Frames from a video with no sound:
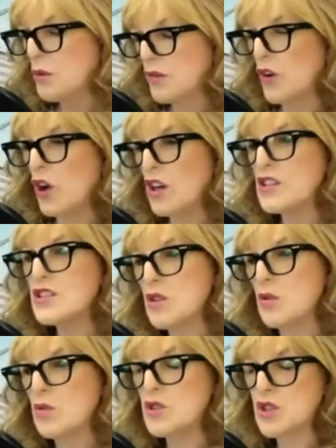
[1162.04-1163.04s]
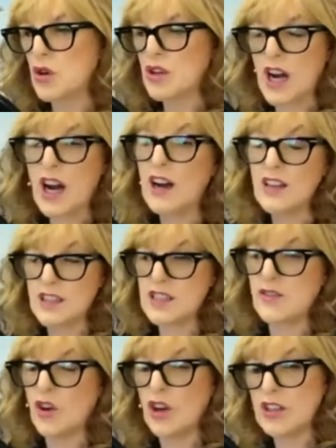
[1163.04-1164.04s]
falling so short. Ireland is
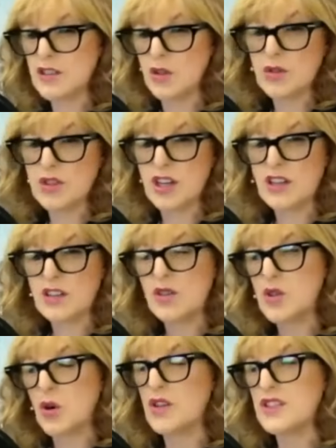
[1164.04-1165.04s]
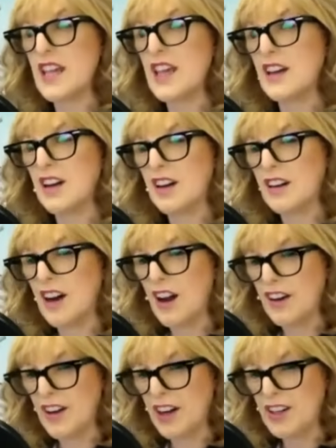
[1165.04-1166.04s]
falling so short, say on
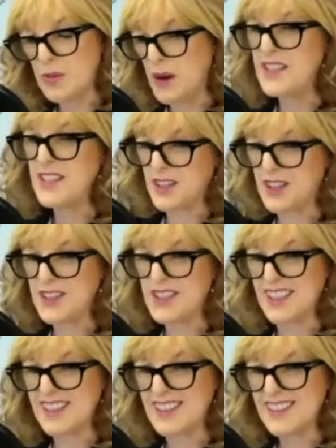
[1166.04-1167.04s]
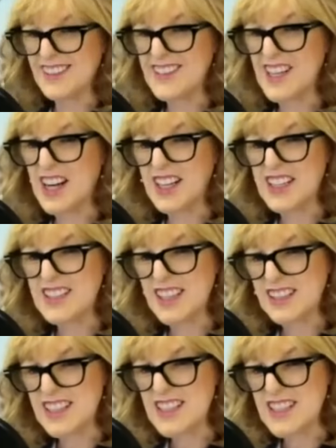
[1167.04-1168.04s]
our 2030 targets
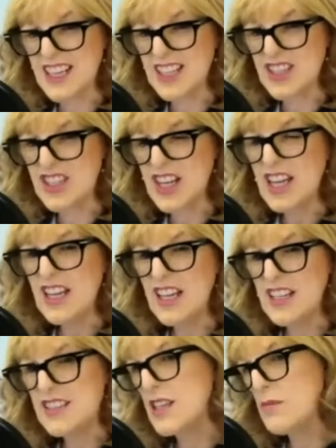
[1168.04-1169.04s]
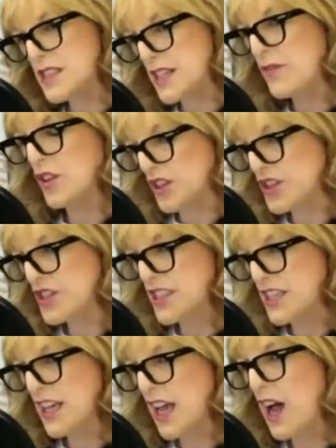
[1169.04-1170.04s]
at this stage. It seems difficult to
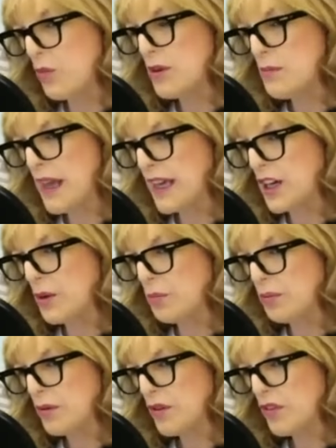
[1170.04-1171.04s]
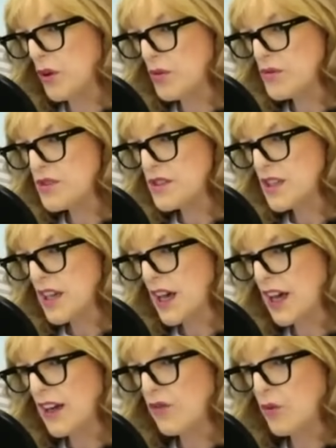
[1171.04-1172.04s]
see how we'll make up those.
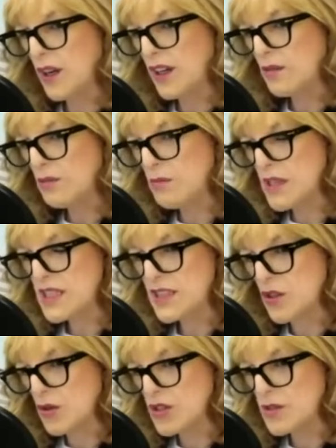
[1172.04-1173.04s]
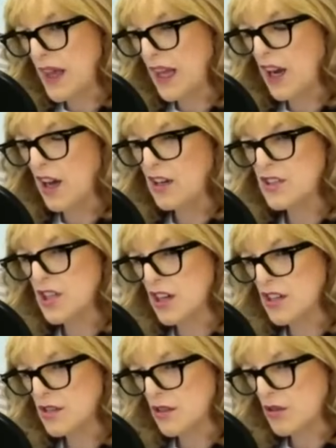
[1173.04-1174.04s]
And if we miss those by a long
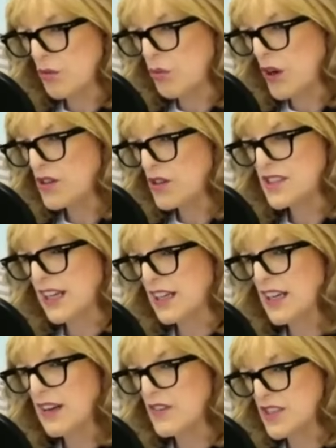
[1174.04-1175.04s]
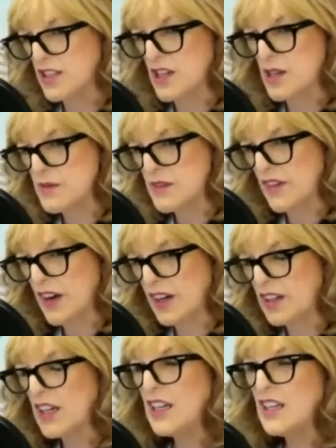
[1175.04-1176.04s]
shot, where does that leave us in terms of
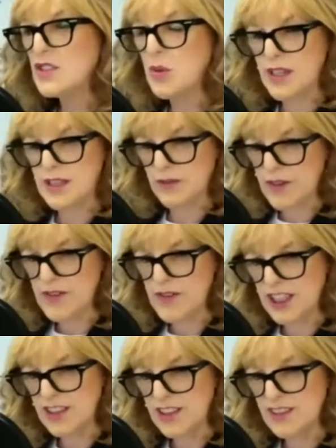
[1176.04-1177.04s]
our 2050